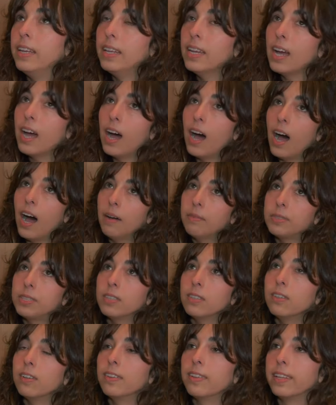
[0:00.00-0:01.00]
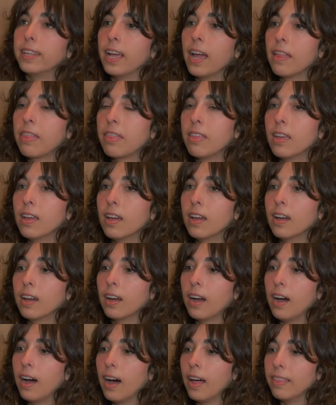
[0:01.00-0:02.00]
Yeah, absolutely. I think
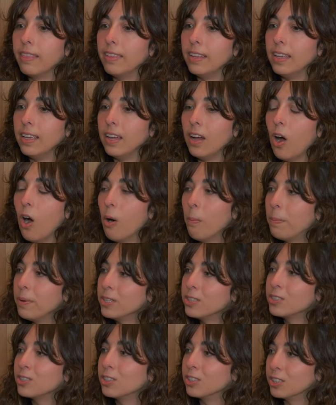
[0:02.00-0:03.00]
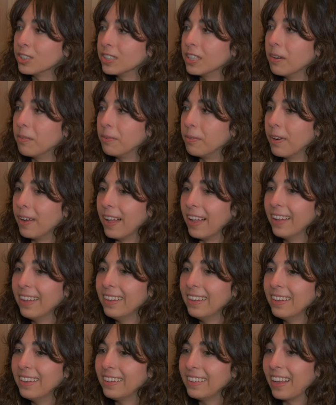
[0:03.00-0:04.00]
uh, the open source
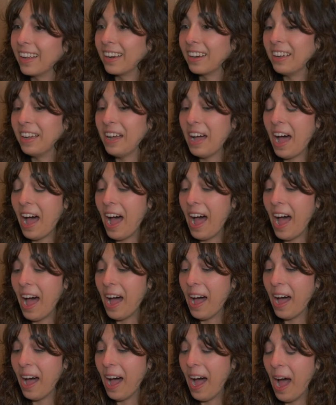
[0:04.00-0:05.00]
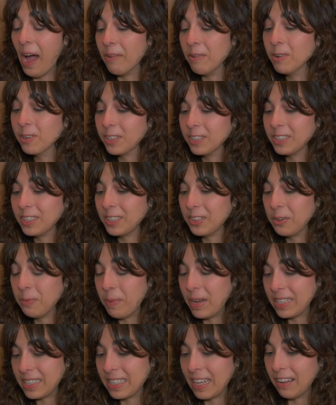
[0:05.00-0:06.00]
DevRel that uh, I will consider
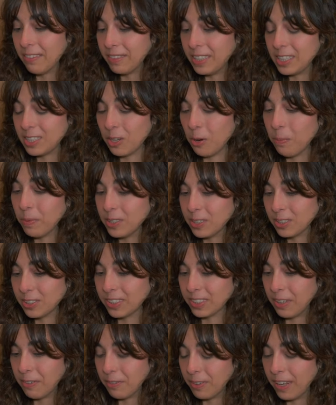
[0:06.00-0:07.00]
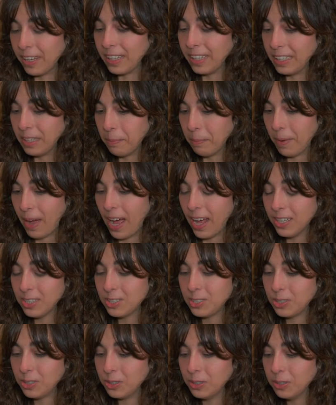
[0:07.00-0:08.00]
myself this open source DevRel in the
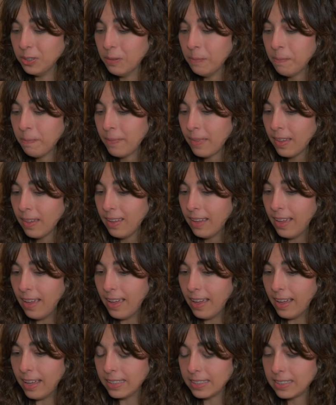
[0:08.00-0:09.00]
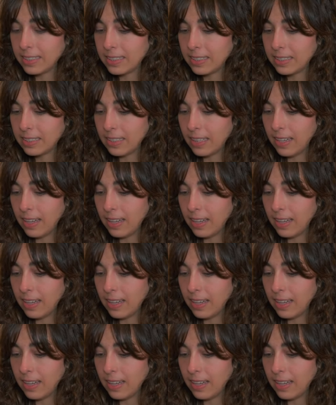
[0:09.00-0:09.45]
past too, as